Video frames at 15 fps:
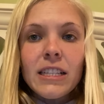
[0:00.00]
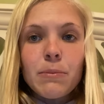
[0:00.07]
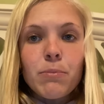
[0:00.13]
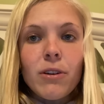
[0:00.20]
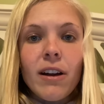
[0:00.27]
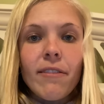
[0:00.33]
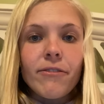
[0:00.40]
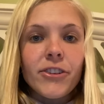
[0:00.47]

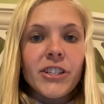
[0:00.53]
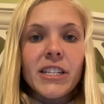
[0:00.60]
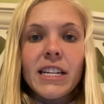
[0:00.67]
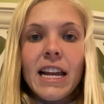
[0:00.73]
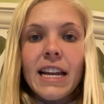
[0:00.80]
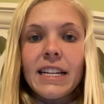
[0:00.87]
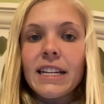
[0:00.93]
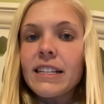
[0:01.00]
prompt for
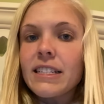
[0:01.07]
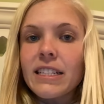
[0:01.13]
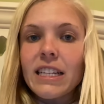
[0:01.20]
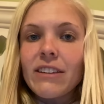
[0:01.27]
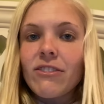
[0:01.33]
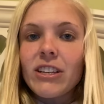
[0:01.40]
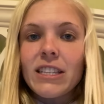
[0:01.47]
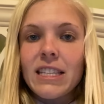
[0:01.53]
today doesn't
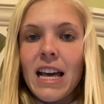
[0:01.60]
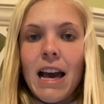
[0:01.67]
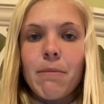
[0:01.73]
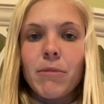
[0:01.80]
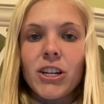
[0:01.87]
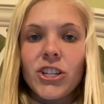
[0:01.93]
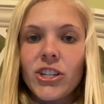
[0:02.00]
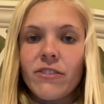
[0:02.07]
give us that
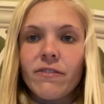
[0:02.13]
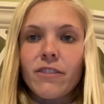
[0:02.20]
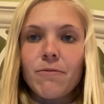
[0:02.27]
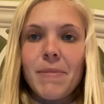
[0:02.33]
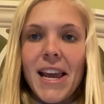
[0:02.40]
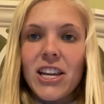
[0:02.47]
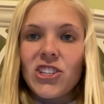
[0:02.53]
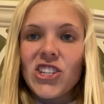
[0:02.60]
much
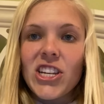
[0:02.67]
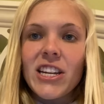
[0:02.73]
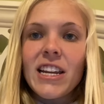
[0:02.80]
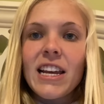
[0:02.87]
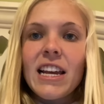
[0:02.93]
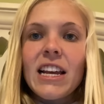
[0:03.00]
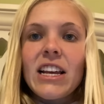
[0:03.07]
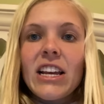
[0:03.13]
information.
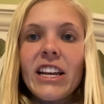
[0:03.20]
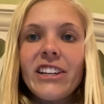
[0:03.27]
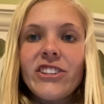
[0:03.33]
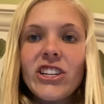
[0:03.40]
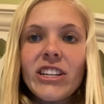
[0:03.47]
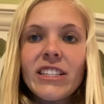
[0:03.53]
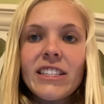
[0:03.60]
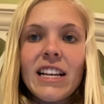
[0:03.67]
It
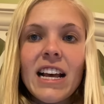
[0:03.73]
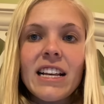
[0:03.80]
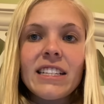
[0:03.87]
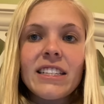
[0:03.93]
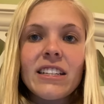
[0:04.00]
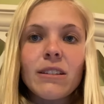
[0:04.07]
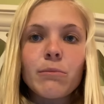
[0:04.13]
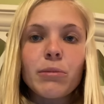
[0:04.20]
just
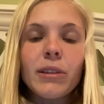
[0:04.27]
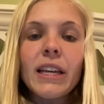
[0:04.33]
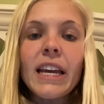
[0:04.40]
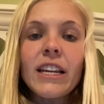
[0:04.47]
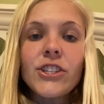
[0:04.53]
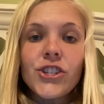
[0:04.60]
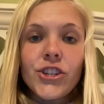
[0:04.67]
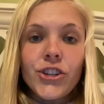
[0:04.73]
says,
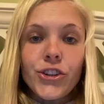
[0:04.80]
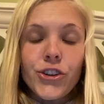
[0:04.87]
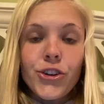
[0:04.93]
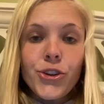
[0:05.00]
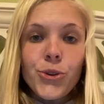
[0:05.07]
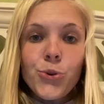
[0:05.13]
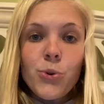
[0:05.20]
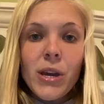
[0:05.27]
complete your
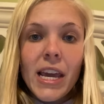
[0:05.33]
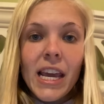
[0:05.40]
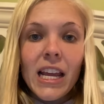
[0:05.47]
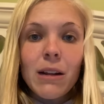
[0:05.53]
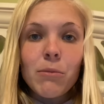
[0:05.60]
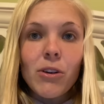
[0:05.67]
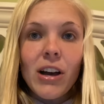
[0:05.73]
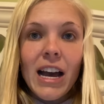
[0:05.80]
new
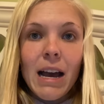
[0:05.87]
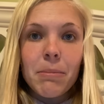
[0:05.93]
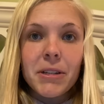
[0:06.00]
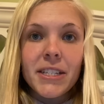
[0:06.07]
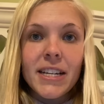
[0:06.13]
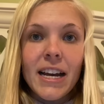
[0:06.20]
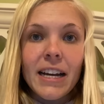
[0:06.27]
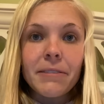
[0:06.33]
animal
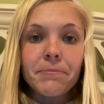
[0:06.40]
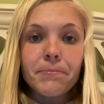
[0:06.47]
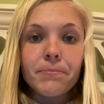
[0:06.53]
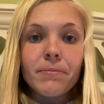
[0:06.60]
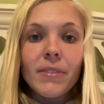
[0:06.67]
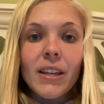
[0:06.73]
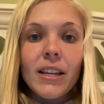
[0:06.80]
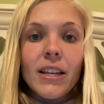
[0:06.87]
habitat.
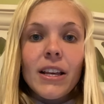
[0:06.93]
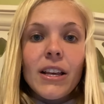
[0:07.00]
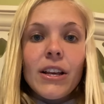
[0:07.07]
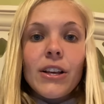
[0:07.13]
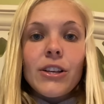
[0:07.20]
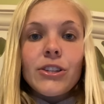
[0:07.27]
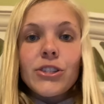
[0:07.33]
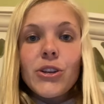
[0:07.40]

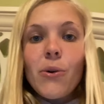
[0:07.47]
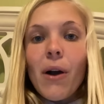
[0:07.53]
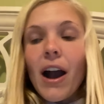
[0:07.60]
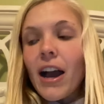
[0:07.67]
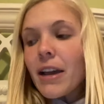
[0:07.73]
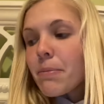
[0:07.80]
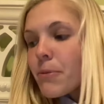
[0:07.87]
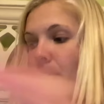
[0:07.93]
So
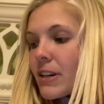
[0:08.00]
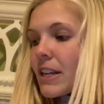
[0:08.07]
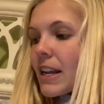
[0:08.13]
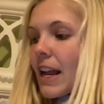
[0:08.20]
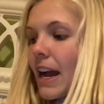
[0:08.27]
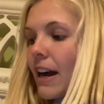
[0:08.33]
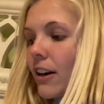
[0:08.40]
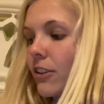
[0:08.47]
I
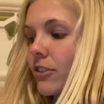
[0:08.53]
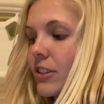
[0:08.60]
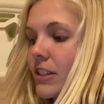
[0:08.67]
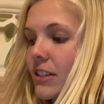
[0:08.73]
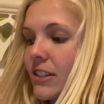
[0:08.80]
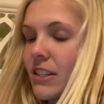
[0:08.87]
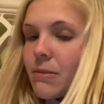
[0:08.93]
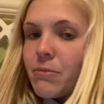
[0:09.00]
printed out
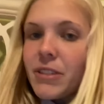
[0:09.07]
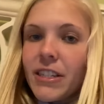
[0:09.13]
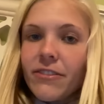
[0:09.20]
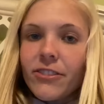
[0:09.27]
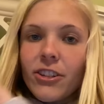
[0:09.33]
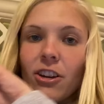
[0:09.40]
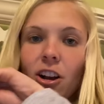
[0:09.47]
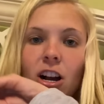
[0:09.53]
some
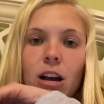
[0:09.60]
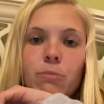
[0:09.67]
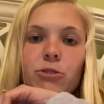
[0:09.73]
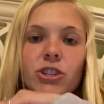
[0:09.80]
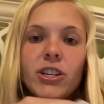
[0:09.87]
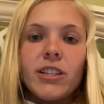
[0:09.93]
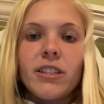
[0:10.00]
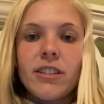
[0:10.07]
different
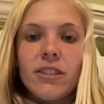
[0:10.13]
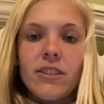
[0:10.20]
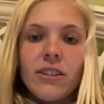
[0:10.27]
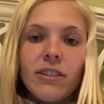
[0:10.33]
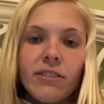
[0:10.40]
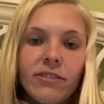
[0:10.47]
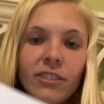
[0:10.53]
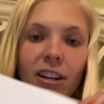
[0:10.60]
options
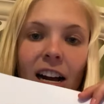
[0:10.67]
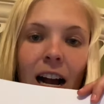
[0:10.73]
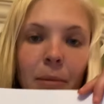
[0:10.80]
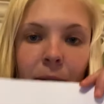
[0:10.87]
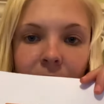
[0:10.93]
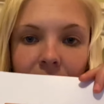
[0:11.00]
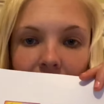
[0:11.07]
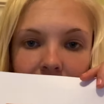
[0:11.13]
for
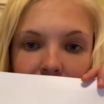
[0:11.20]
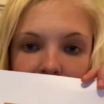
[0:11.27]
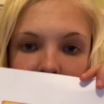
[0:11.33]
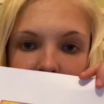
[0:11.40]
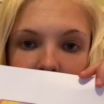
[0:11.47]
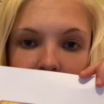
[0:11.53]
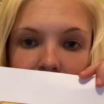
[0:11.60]
habitats.